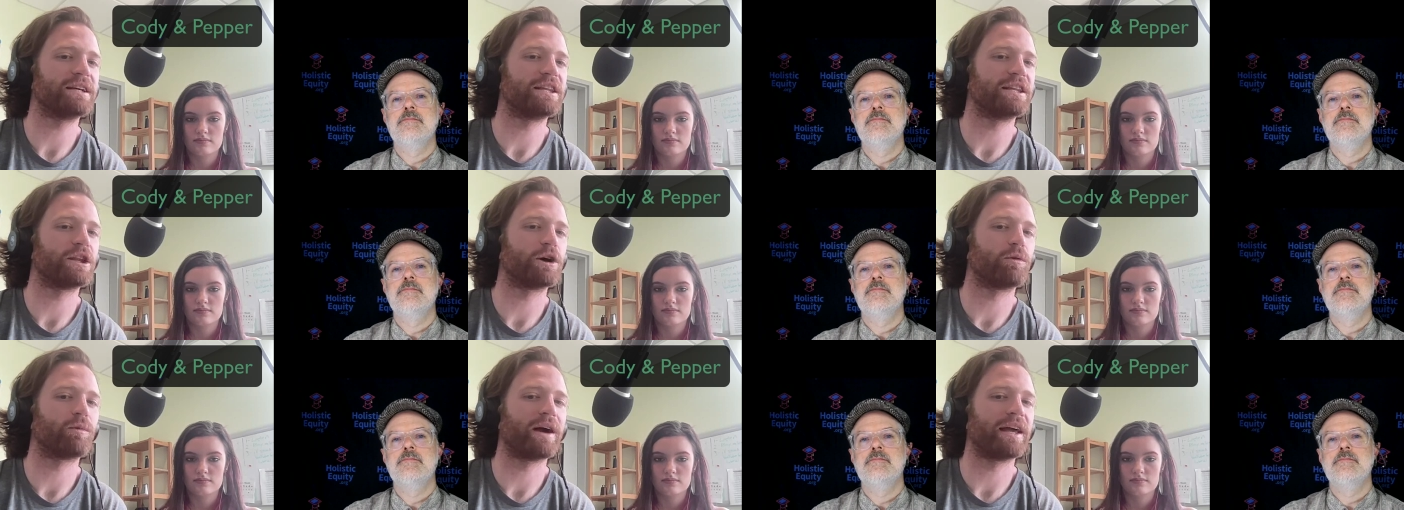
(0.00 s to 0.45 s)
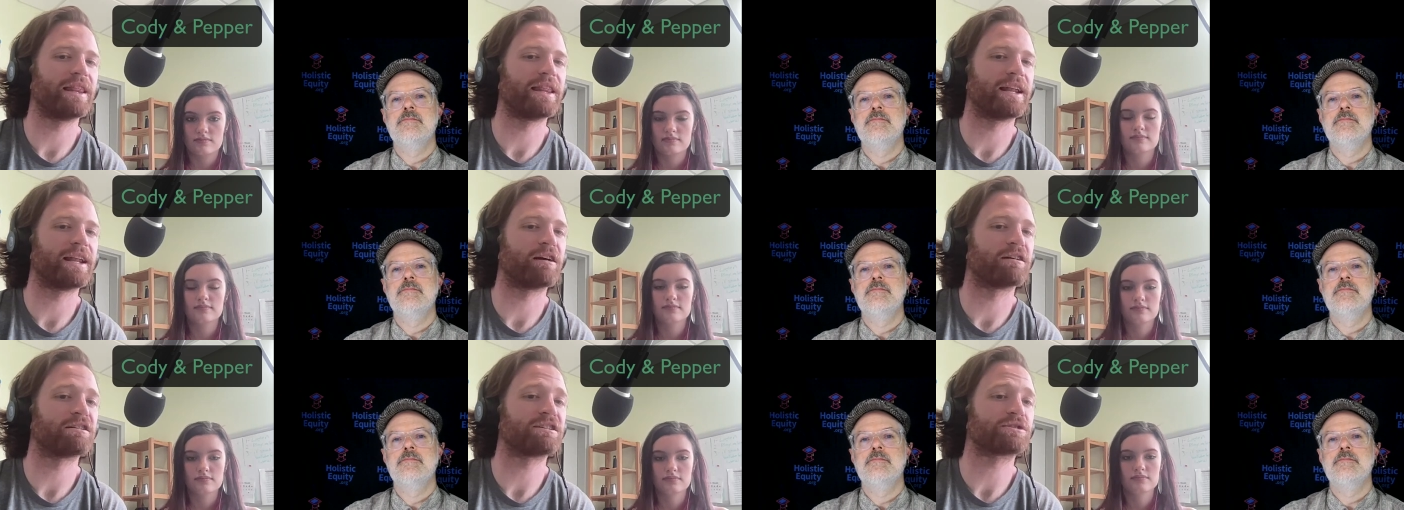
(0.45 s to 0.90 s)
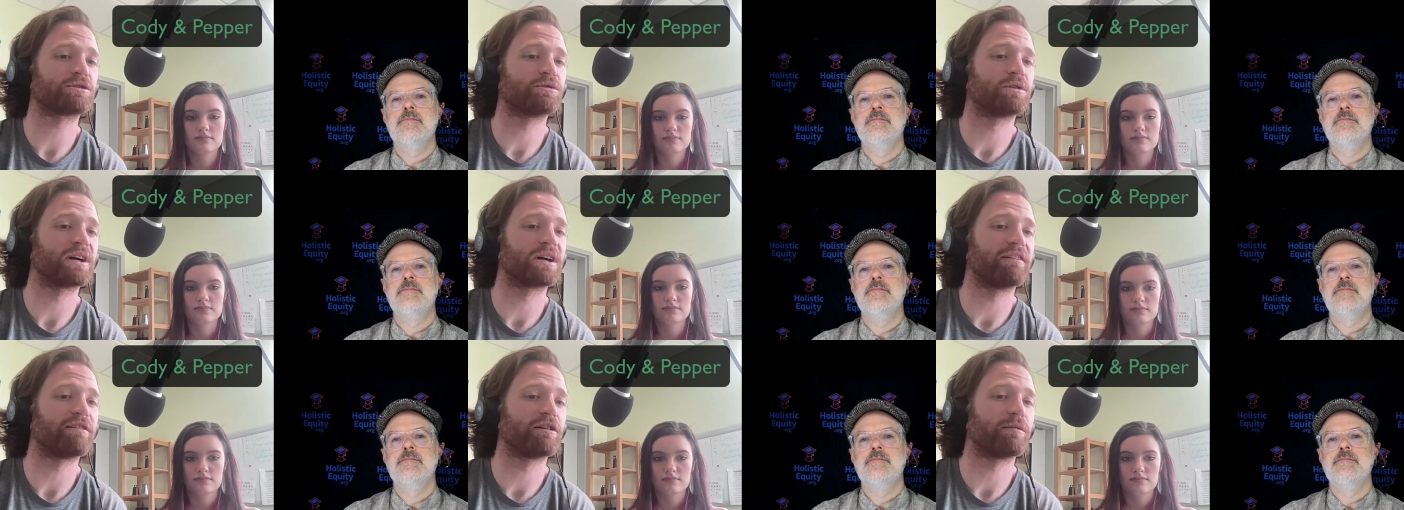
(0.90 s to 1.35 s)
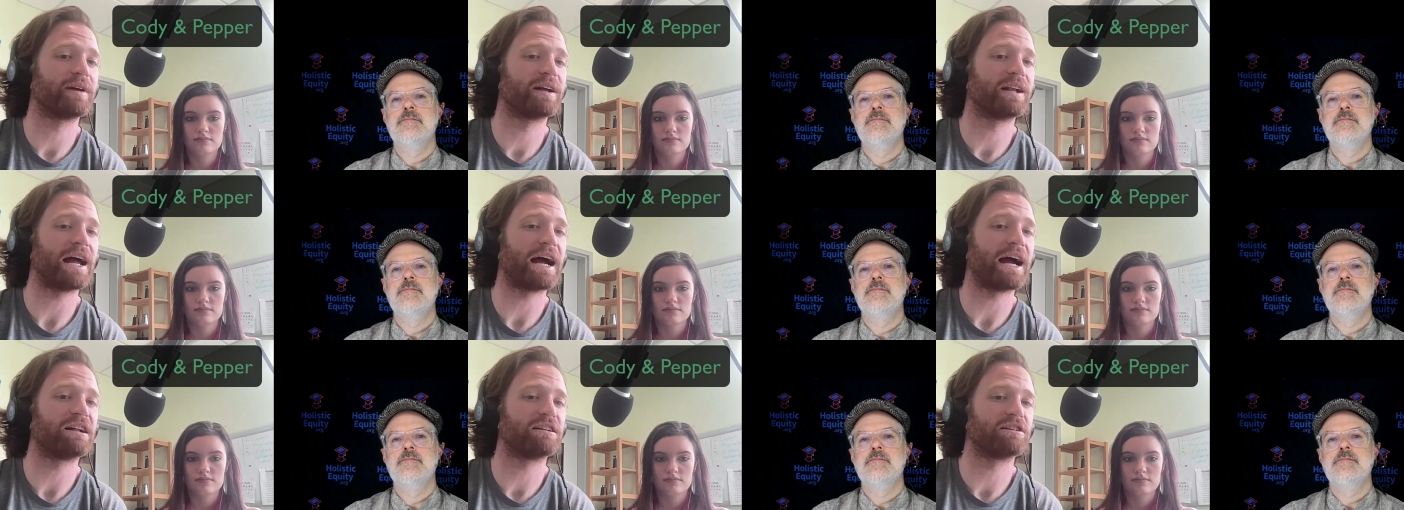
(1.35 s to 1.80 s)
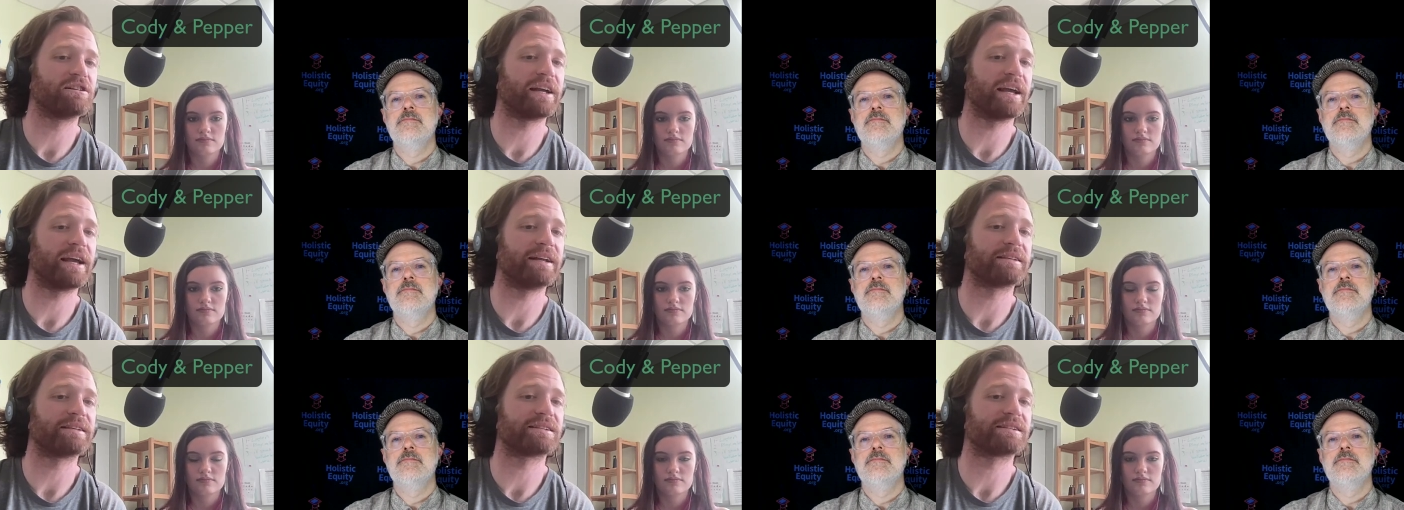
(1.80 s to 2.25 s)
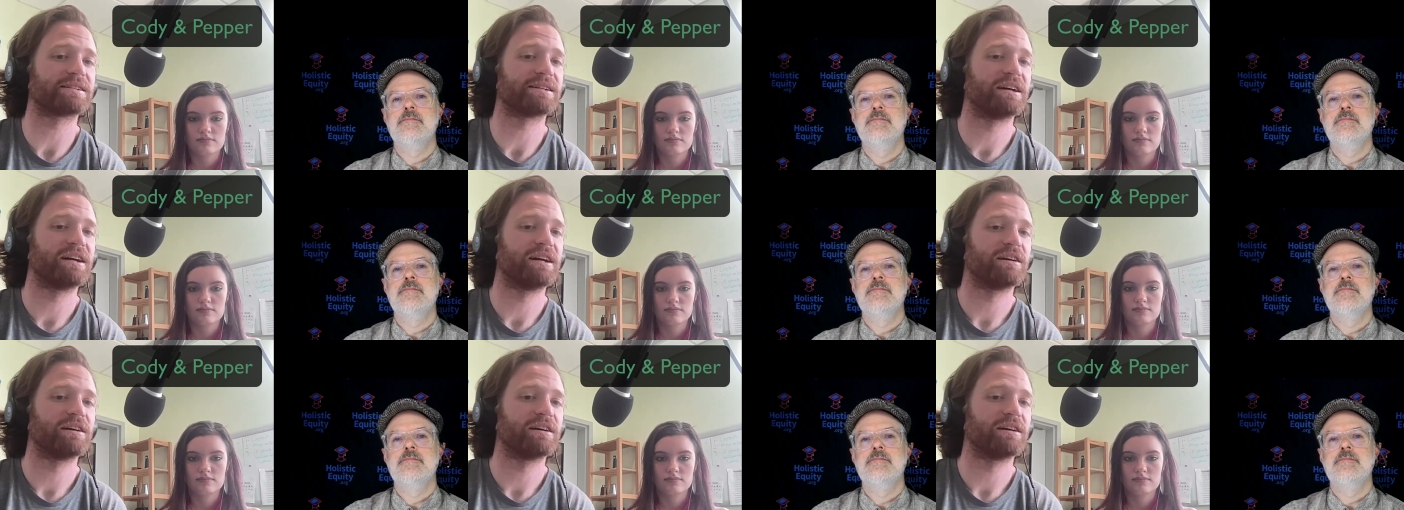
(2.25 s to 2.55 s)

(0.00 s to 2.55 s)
Speaker 1: in the way that our school government allocates